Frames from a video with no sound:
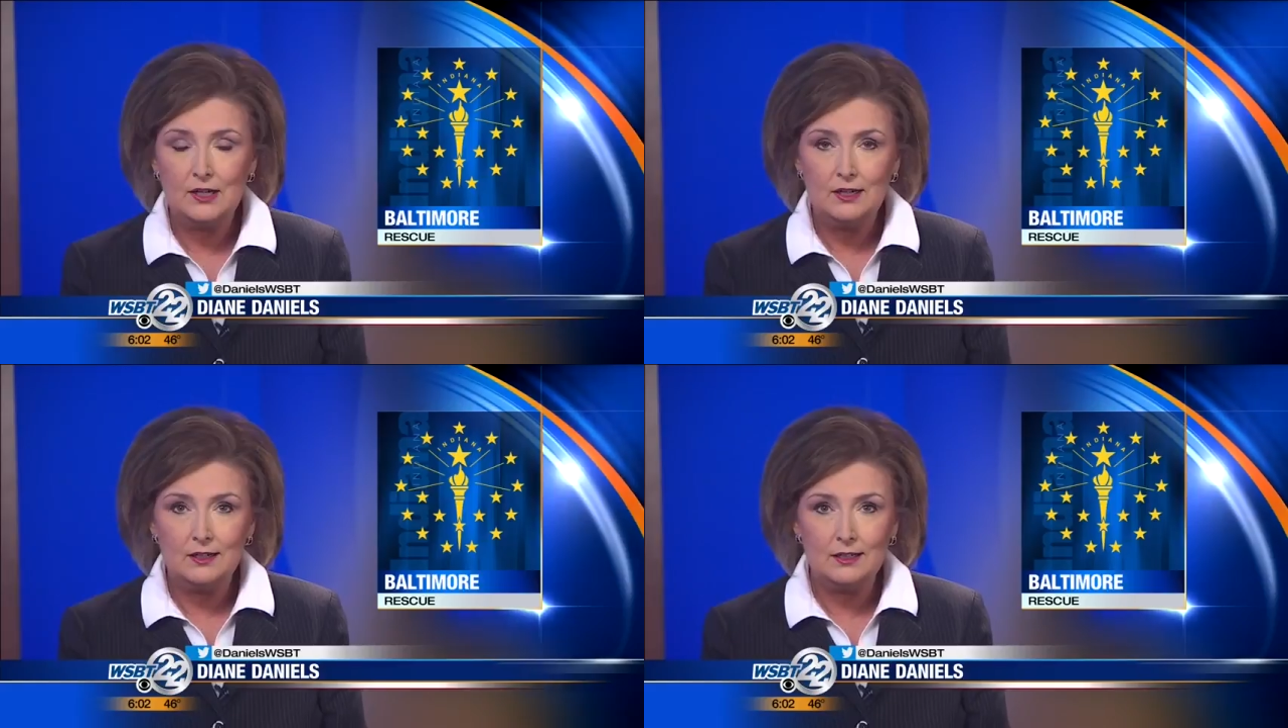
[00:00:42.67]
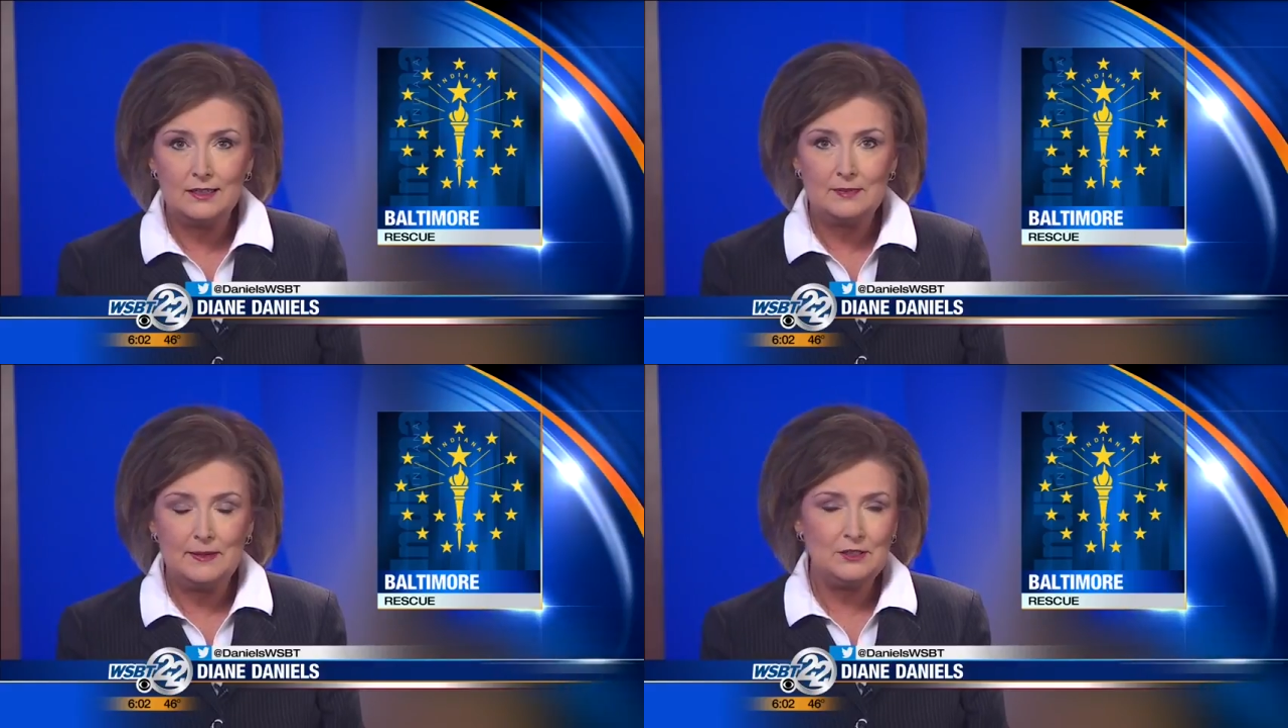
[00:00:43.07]
are
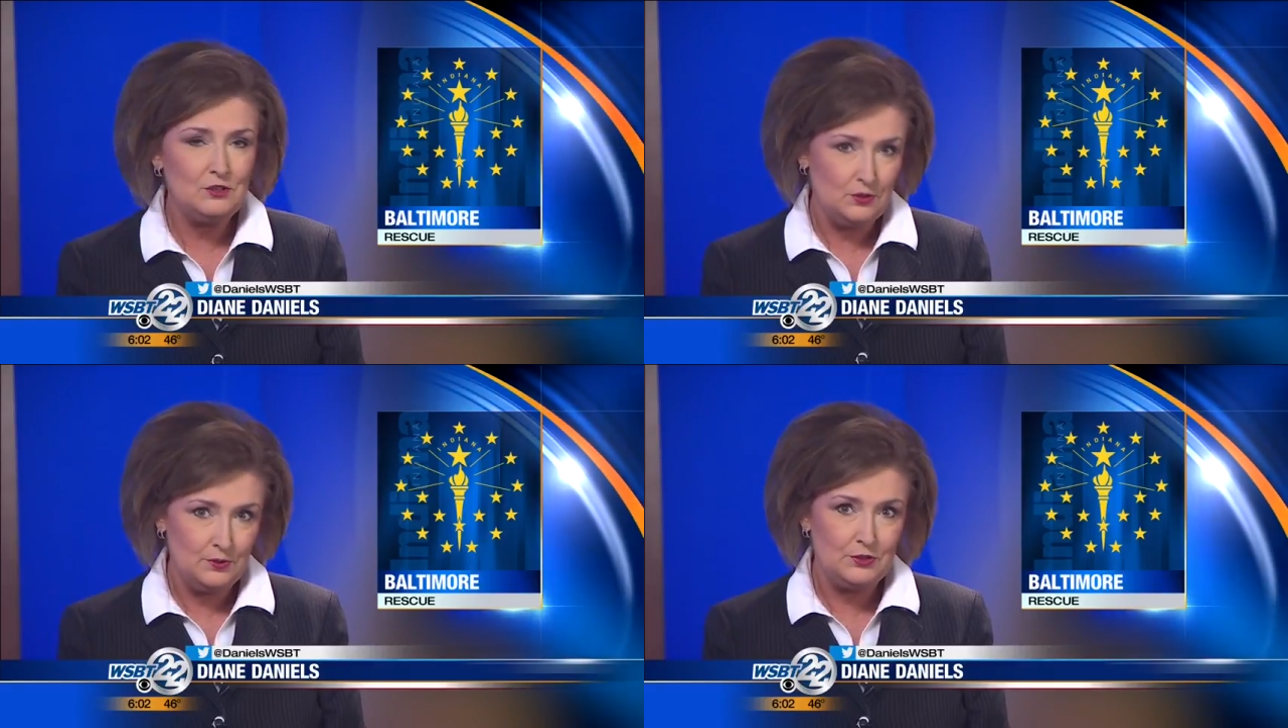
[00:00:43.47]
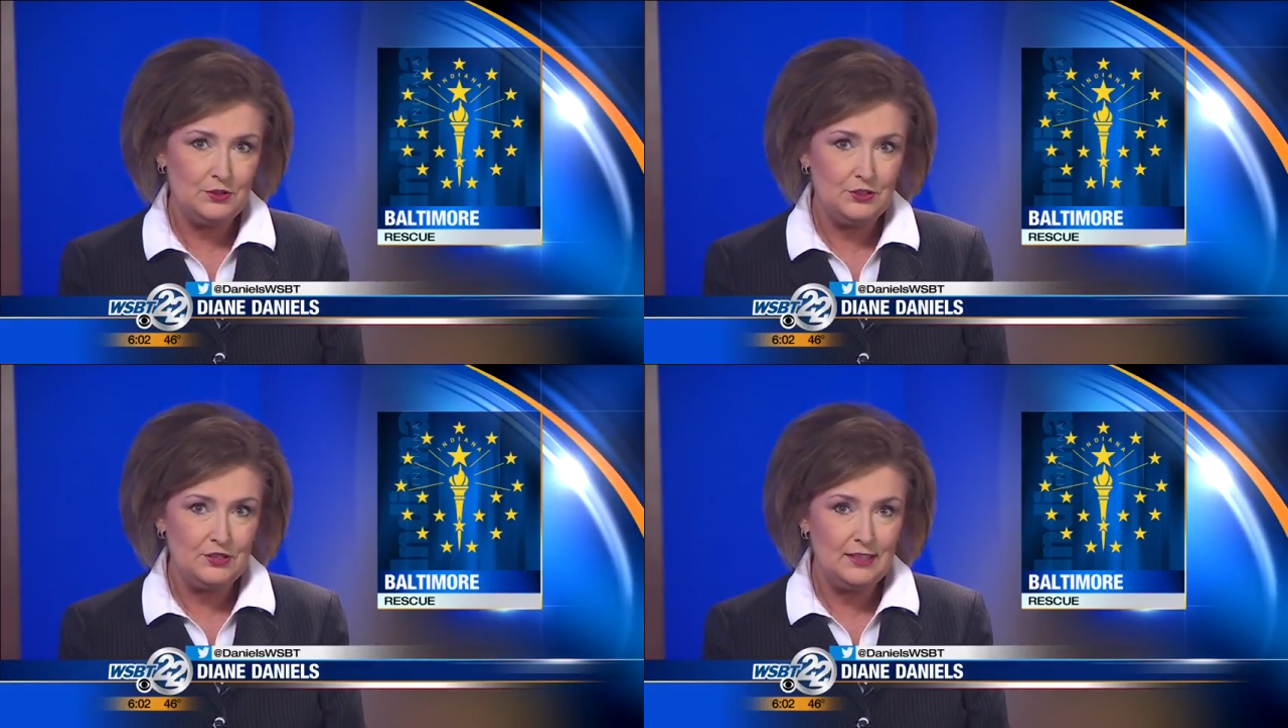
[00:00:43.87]
expected to return
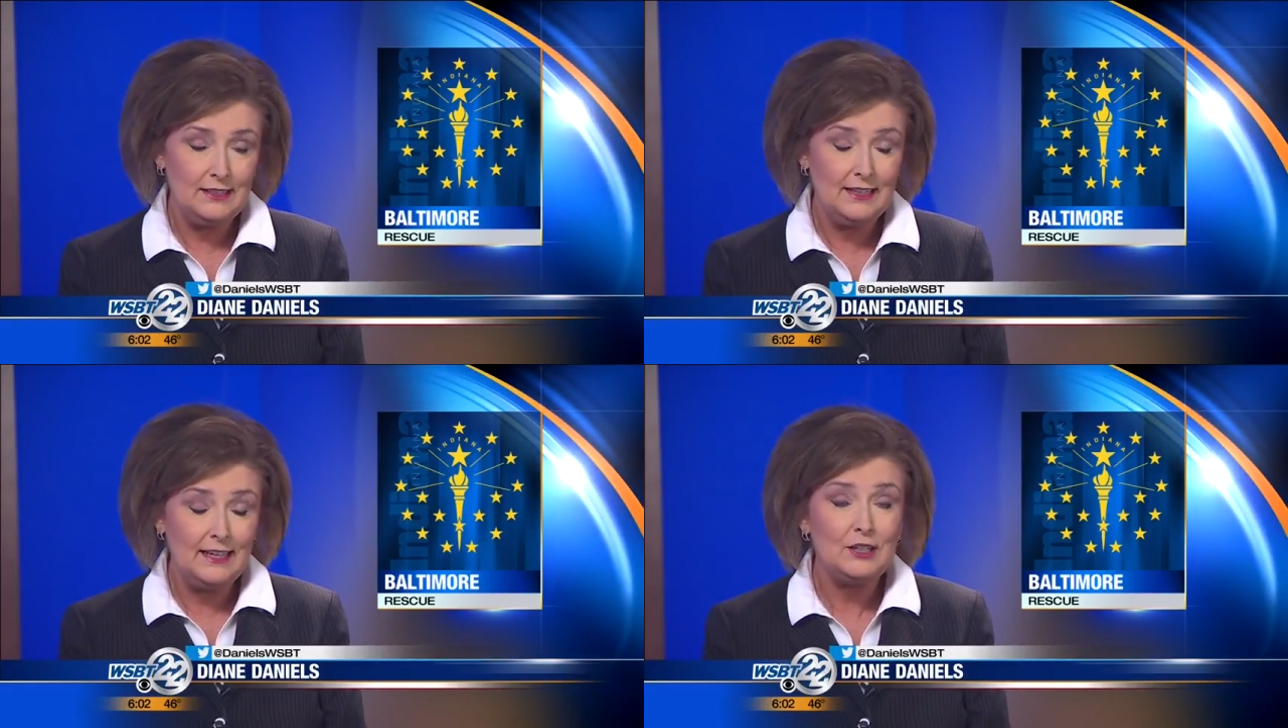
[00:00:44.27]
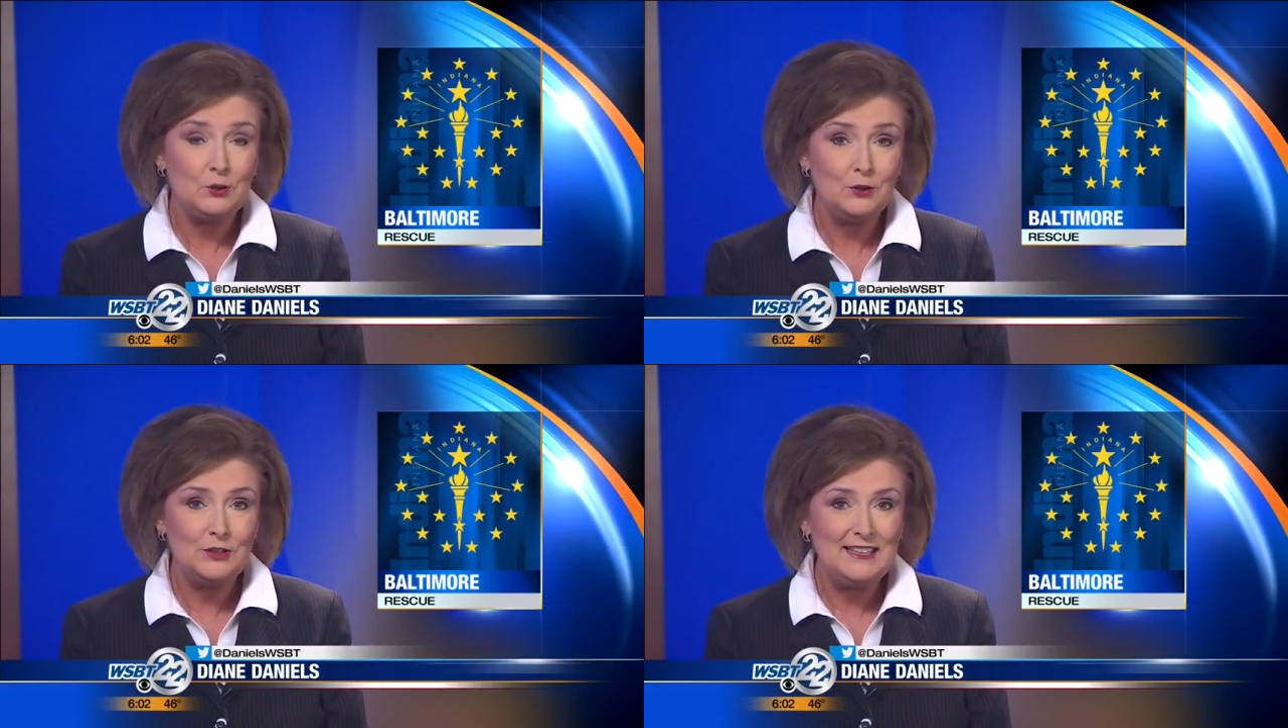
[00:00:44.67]
to Indiana
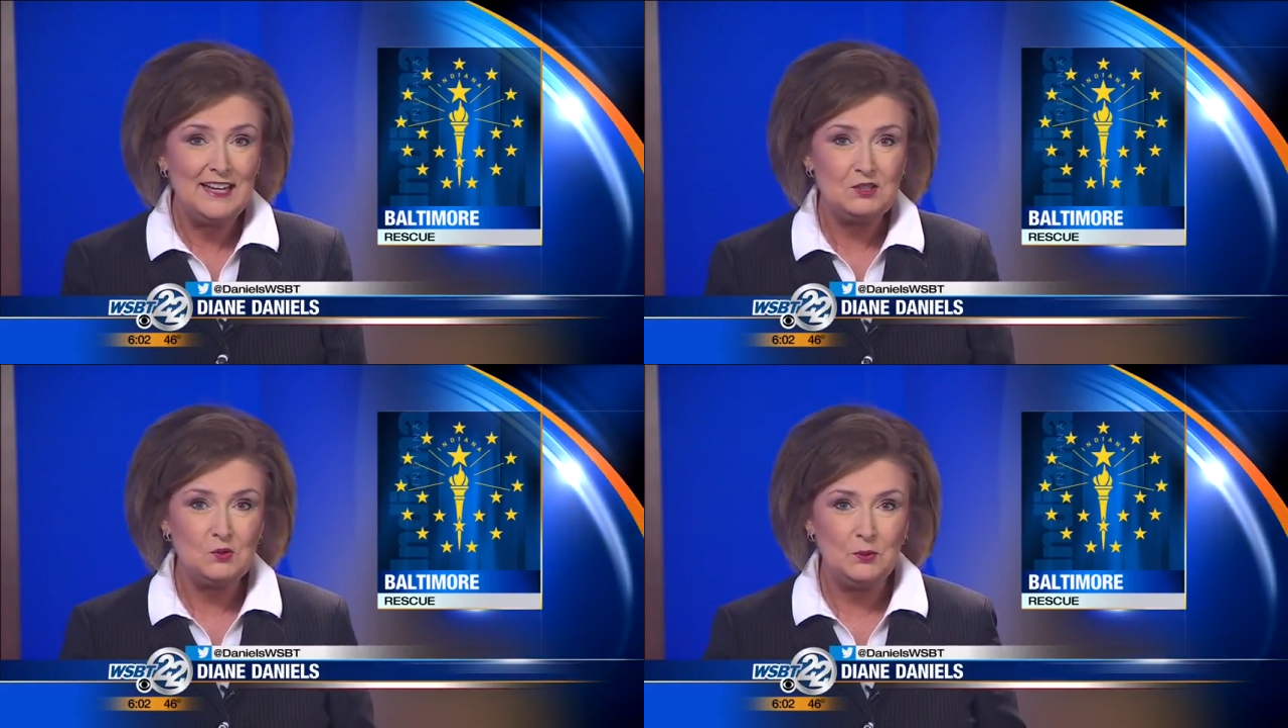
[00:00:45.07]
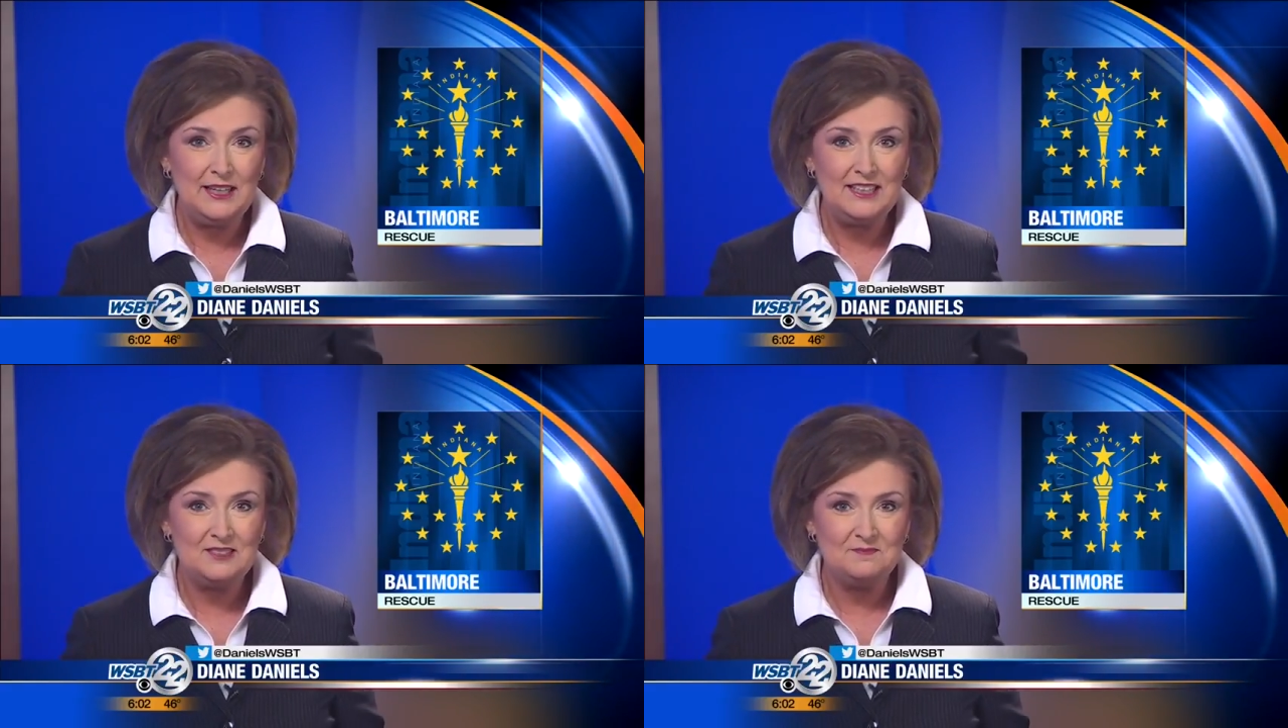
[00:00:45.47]
early next week.
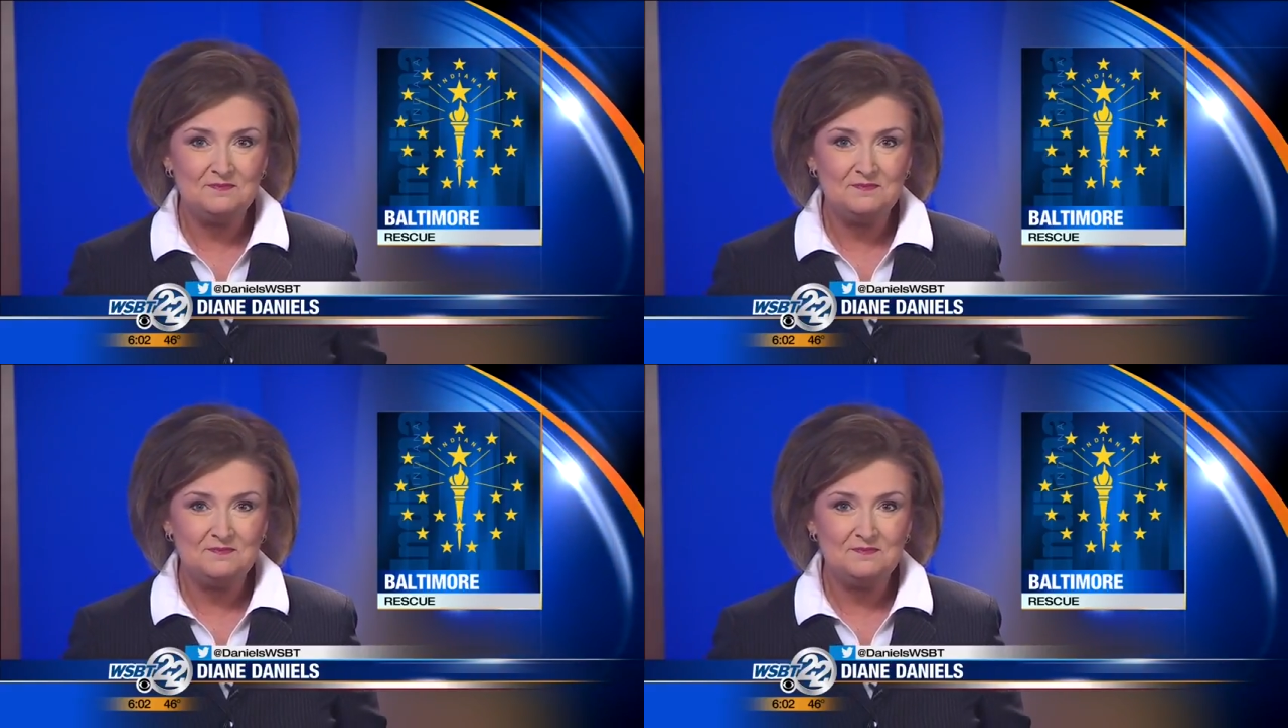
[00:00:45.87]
